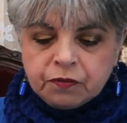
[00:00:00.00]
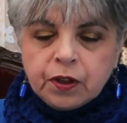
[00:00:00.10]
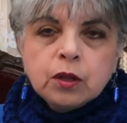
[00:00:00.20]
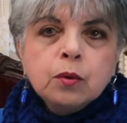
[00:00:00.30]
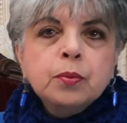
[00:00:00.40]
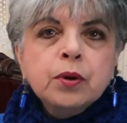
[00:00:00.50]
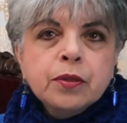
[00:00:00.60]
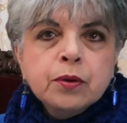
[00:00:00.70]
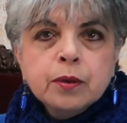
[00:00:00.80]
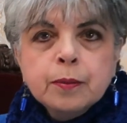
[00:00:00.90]
fellow
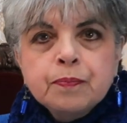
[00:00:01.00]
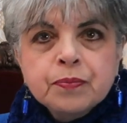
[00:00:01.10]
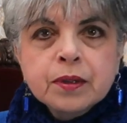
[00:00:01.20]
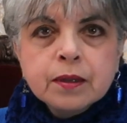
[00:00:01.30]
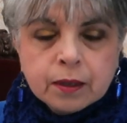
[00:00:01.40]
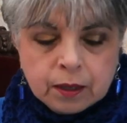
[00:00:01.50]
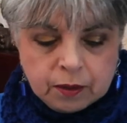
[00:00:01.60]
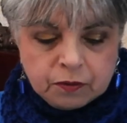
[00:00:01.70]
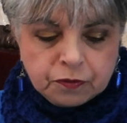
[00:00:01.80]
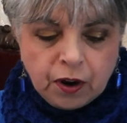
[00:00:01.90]
brother
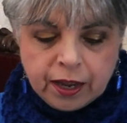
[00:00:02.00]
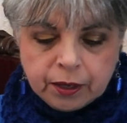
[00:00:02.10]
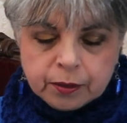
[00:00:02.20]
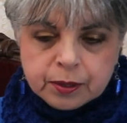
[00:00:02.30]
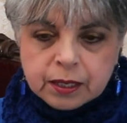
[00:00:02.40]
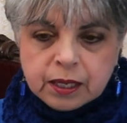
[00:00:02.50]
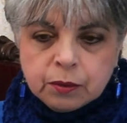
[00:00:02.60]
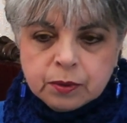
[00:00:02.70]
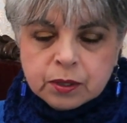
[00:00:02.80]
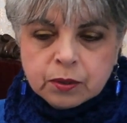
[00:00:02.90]
friars,
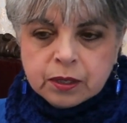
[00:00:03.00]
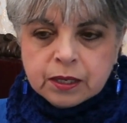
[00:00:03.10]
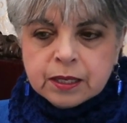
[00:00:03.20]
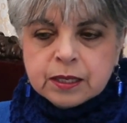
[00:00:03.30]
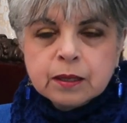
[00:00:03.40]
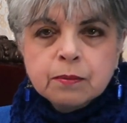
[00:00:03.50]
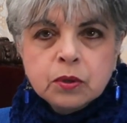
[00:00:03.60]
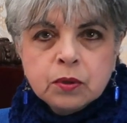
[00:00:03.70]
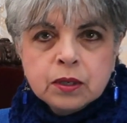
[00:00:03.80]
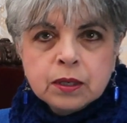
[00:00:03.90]
he was good in his
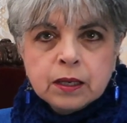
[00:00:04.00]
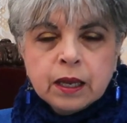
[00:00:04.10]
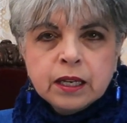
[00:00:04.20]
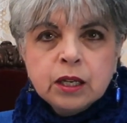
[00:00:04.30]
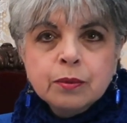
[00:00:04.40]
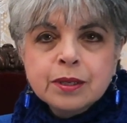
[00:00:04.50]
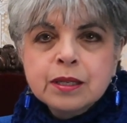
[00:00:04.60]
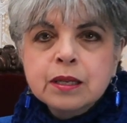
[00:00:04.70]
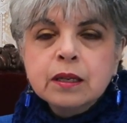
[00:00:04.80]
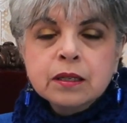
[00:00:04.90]
community, and he
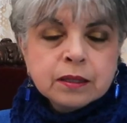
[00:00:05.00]
was